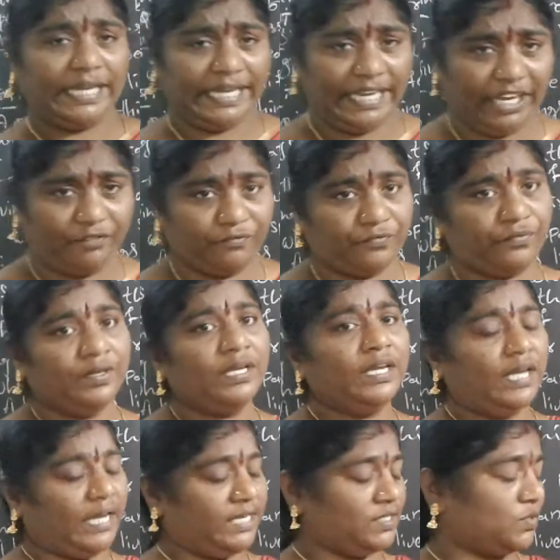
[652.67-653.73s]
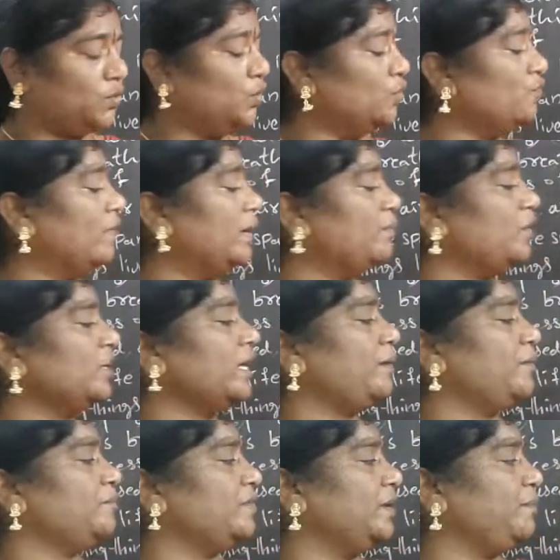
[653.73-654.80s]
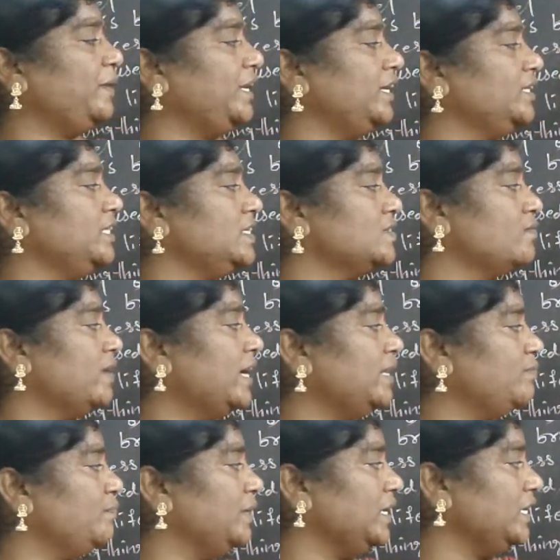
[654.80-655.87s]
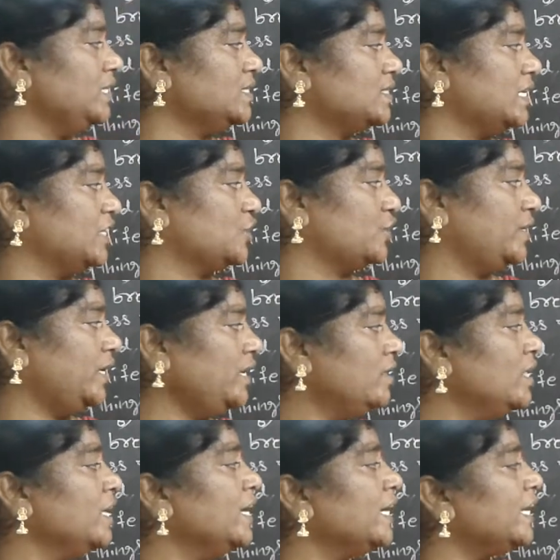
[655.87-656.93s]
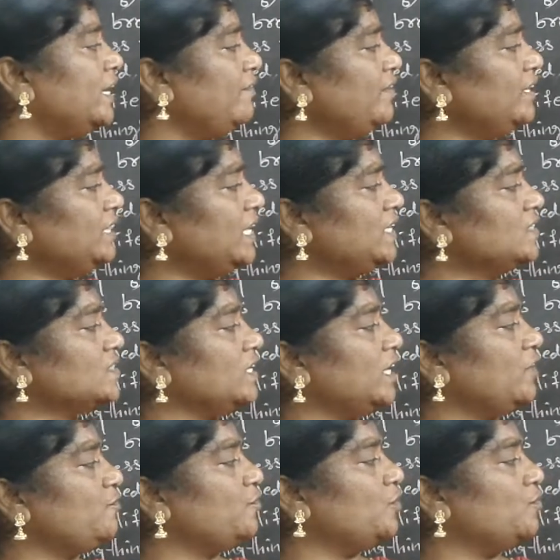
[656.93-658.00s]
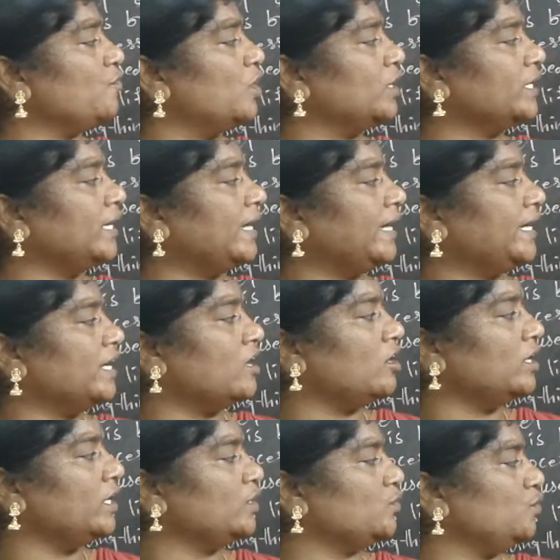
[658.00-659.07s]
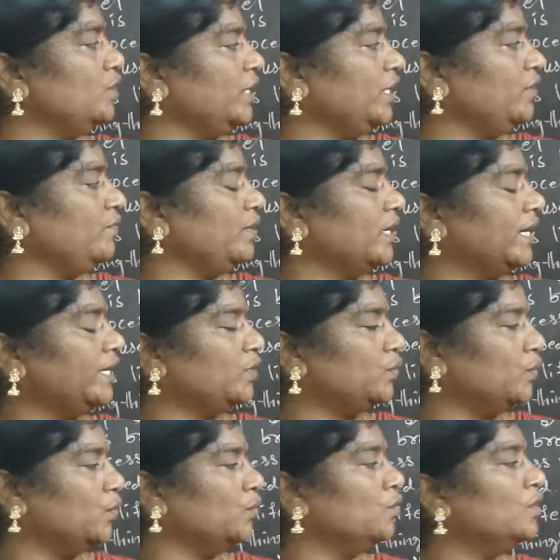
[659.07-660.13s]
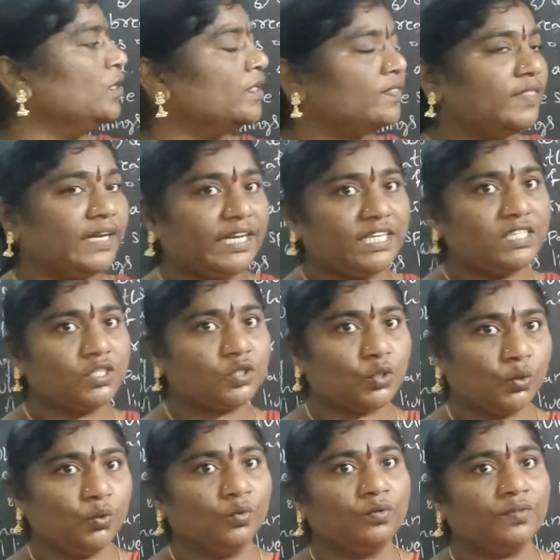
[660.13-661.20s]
F. Yes, good. One more time I am repeating this one. B section. Living things need food, water in order to live and grow. That is true.